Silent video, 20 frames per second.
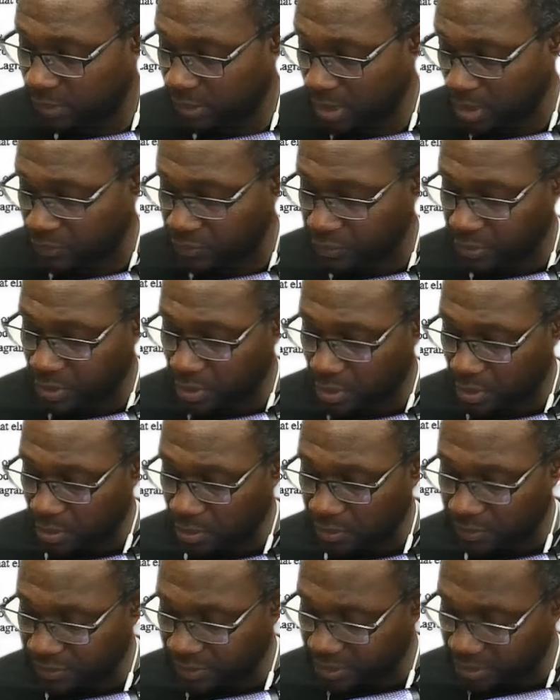And I'll just
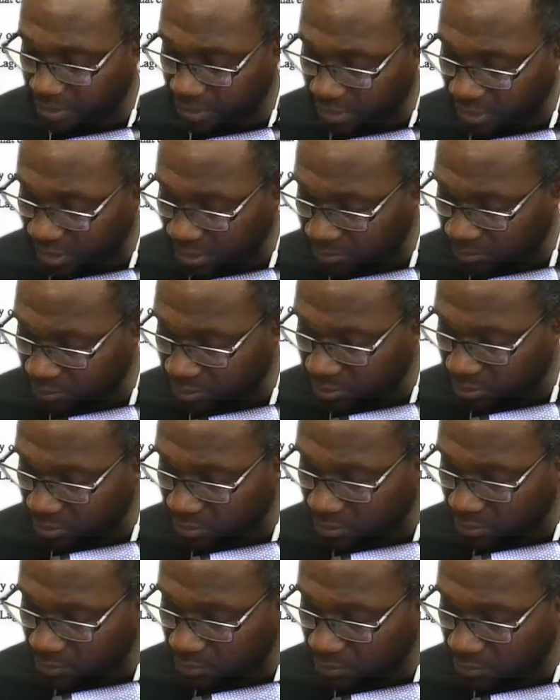call this
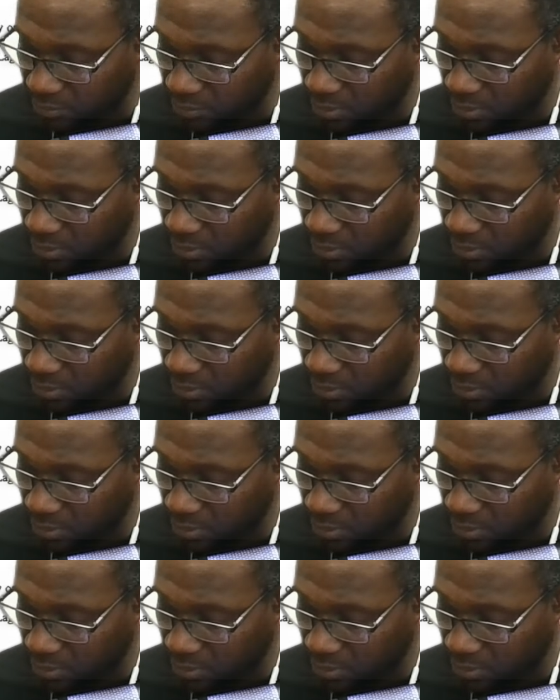lambda